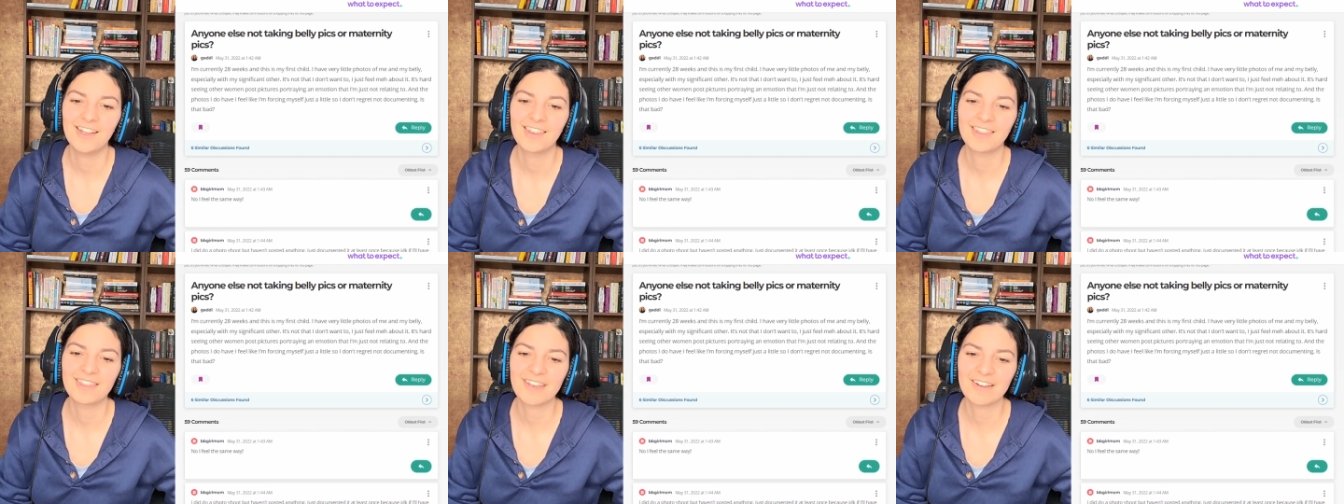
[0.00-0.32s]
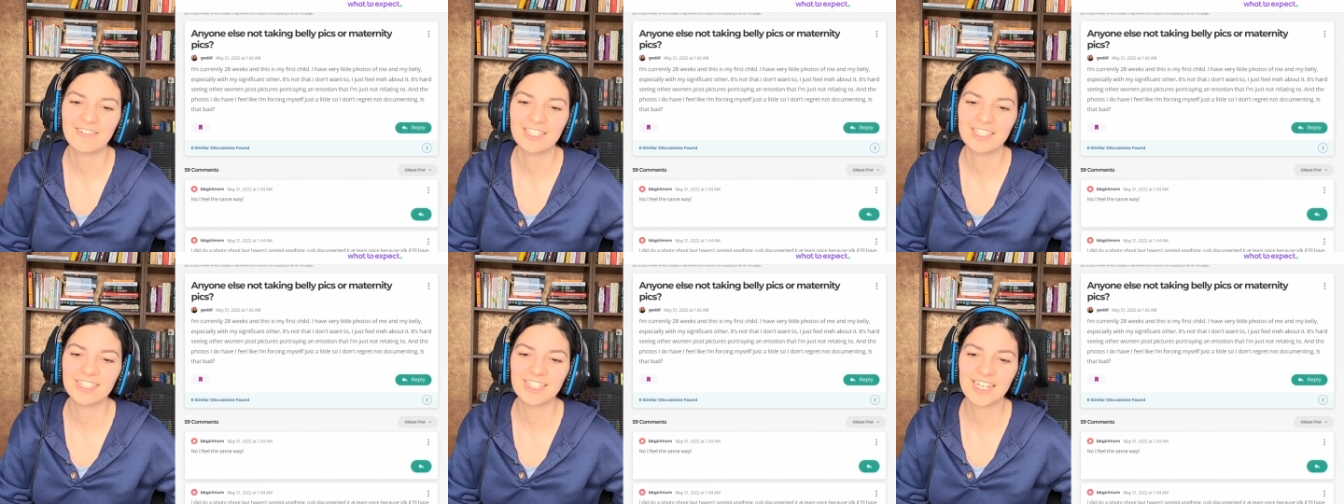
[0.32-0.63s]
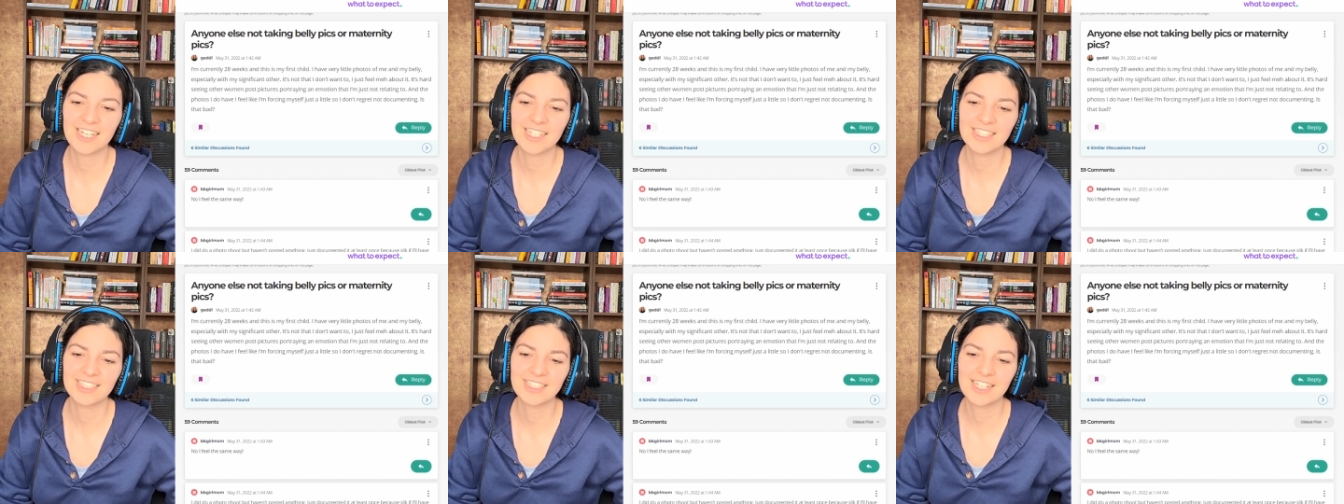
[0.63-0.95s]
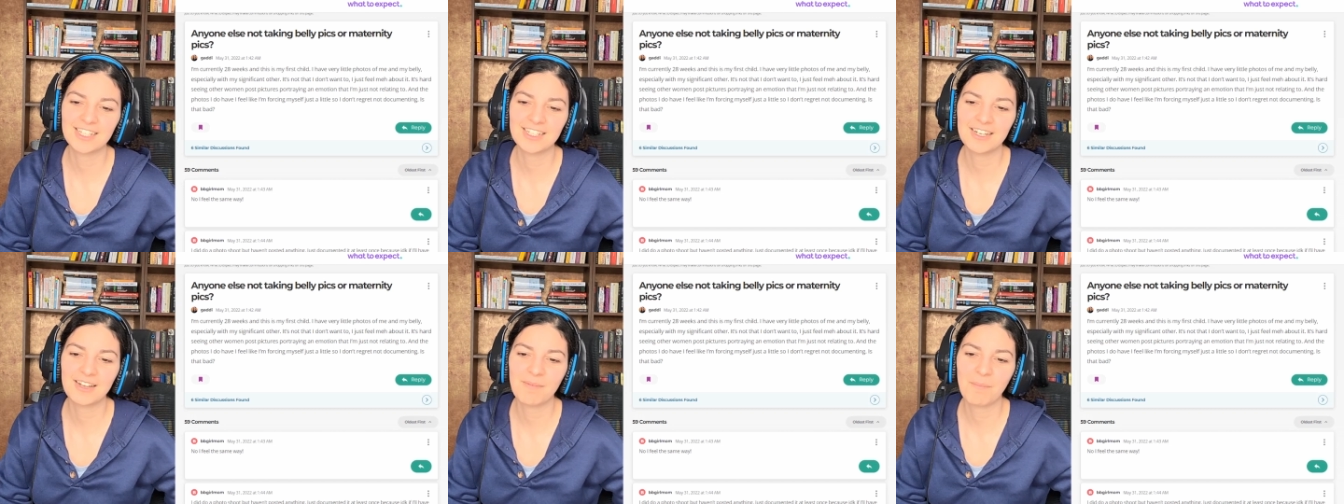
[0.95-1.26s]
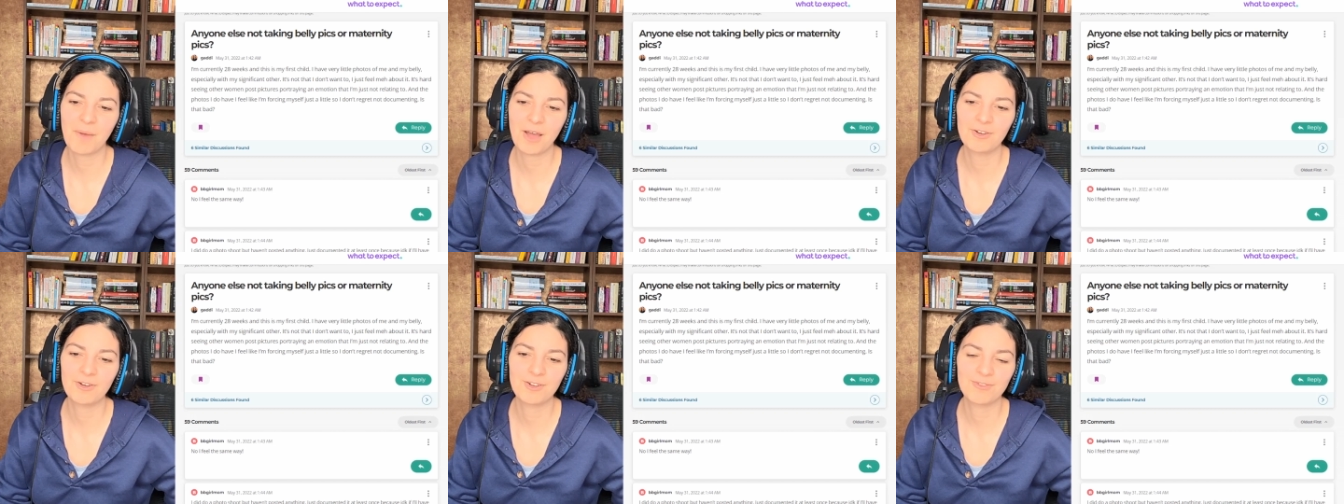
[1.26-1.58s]
There is a certain
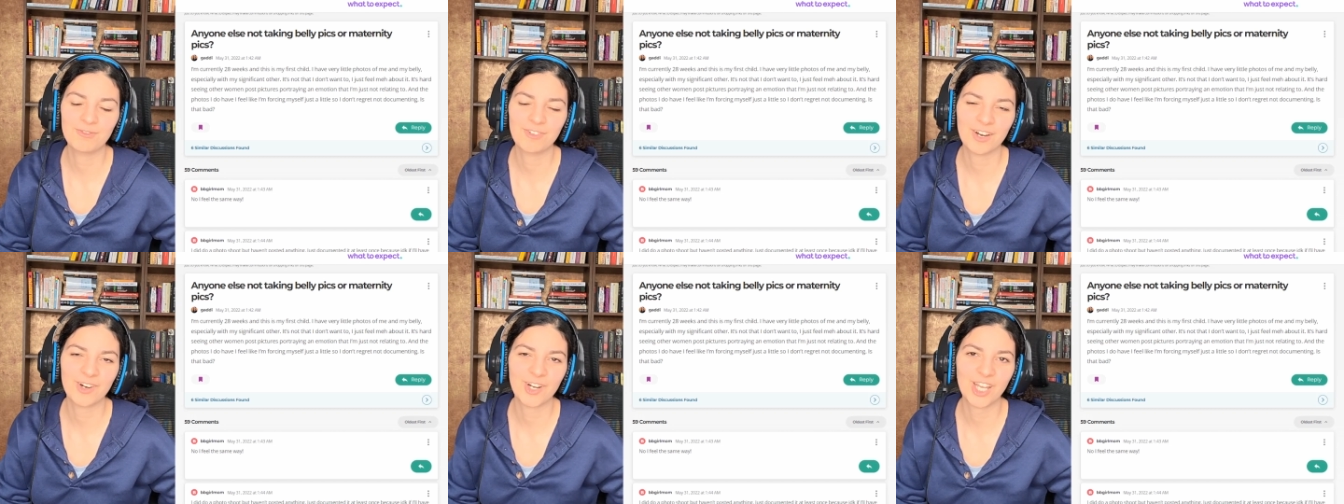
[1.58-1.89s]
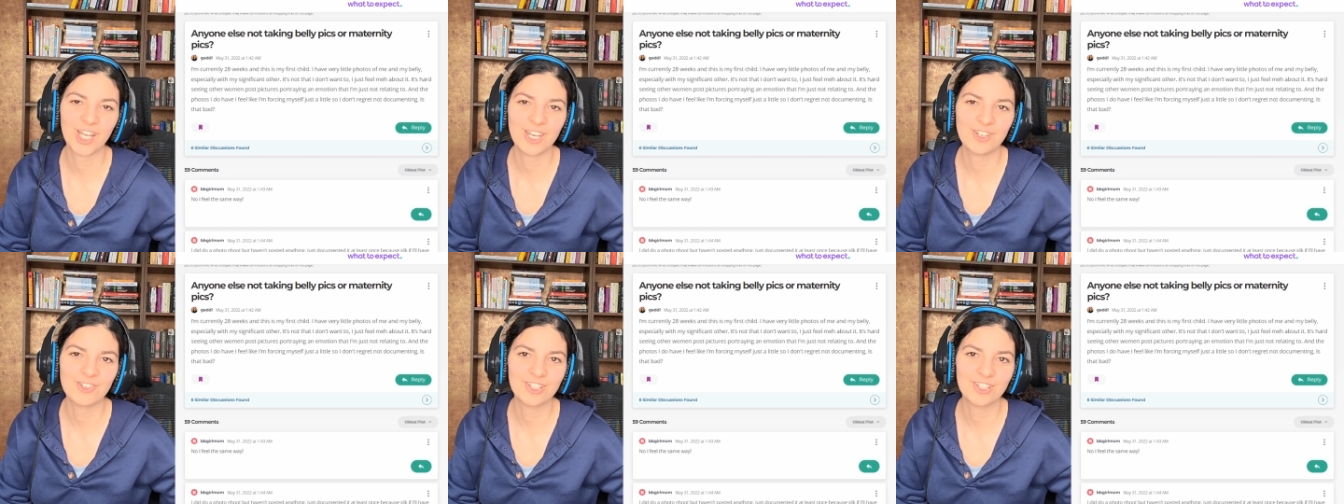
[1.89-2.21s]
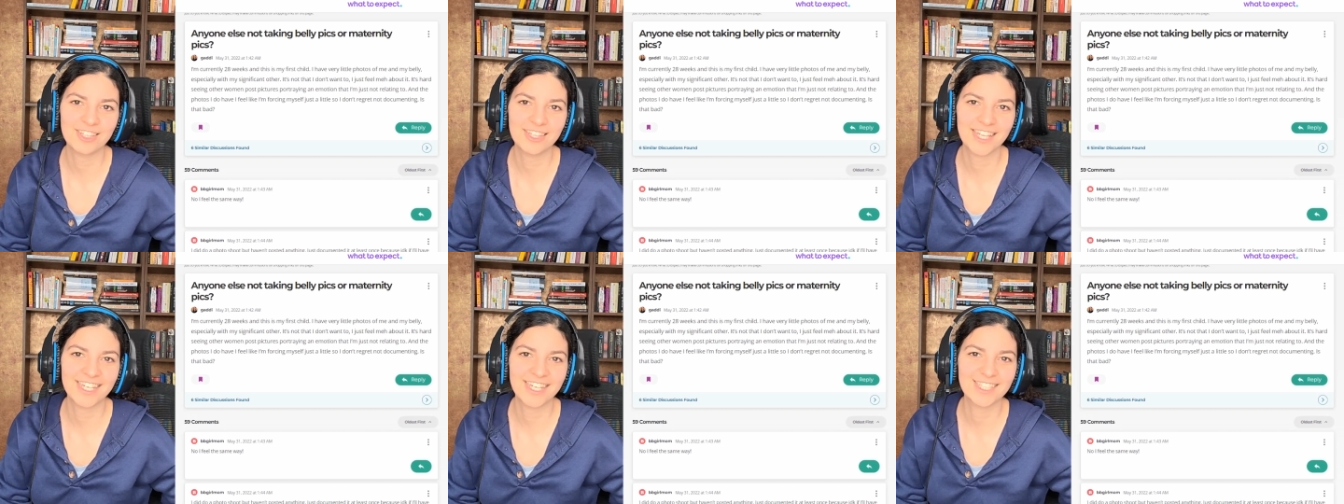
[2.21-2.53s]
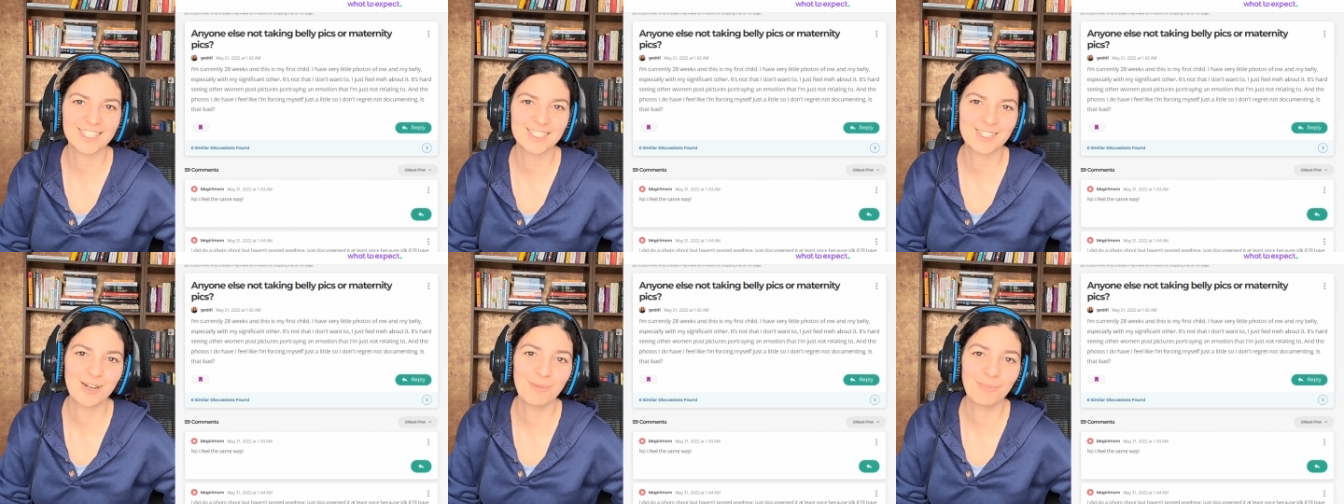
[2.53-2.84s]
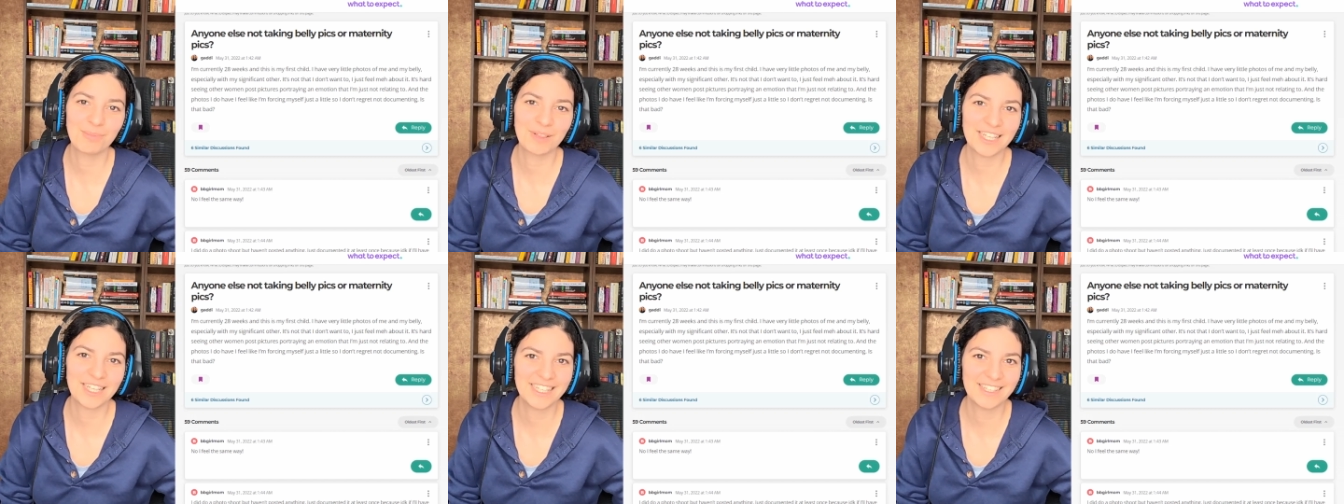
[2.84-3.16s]
amount of variation that is
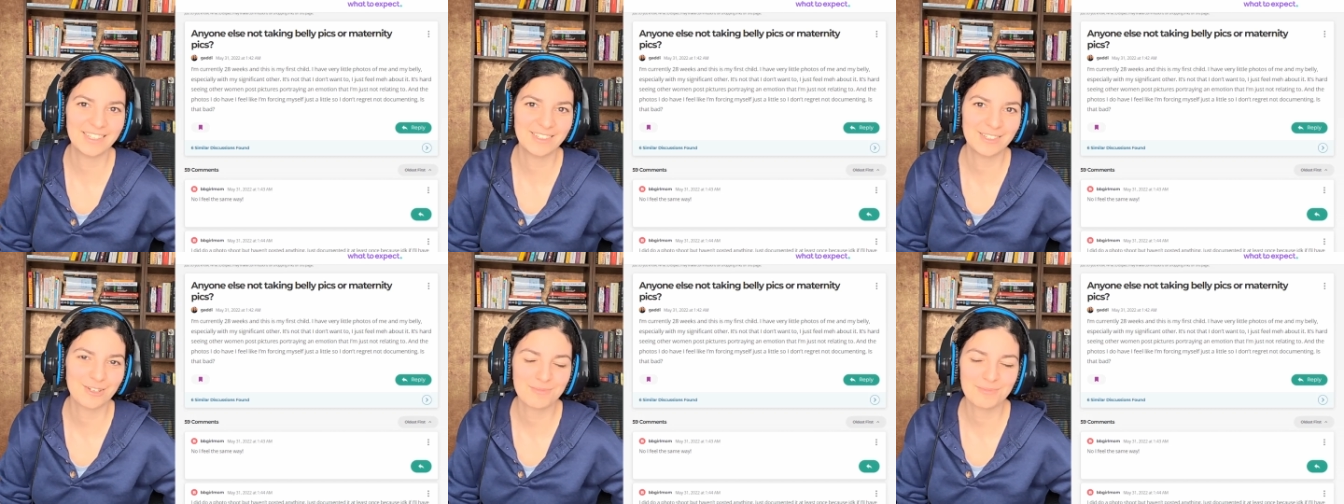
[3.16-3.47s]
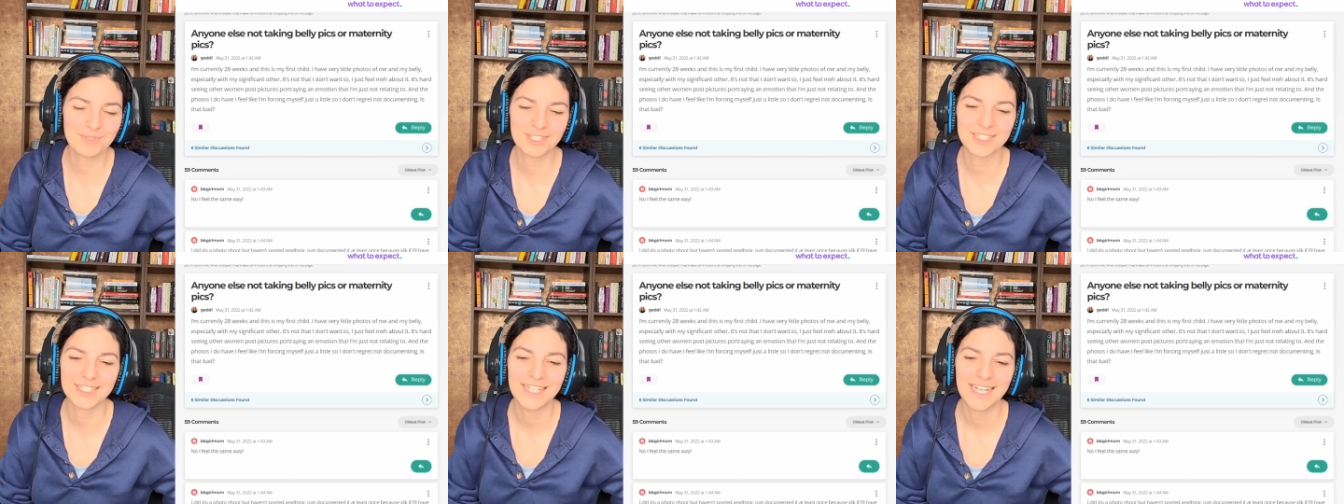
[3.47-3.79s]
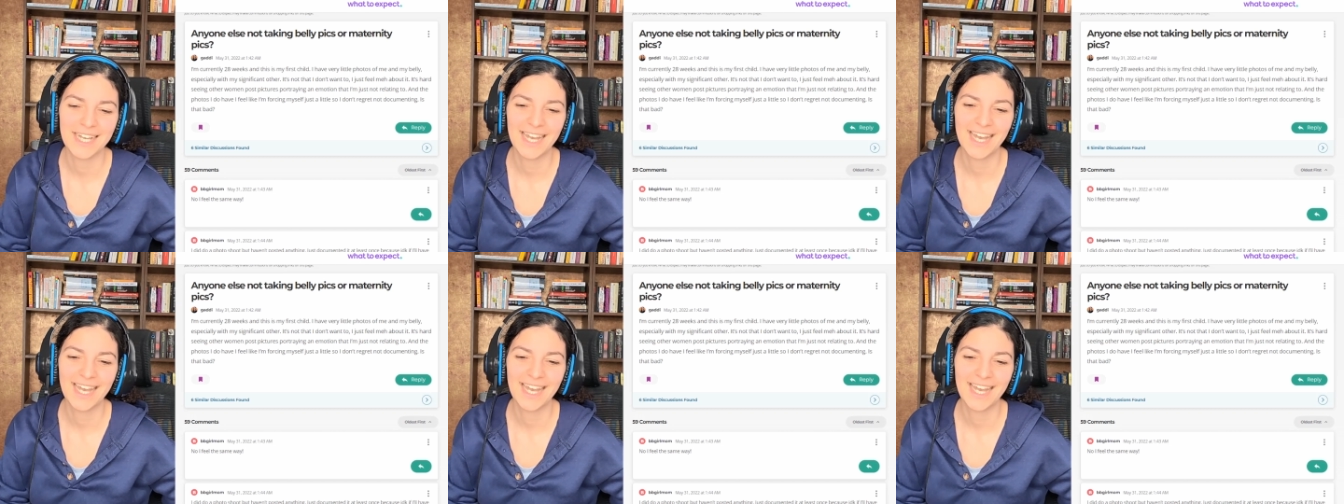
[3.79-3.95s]
completely normal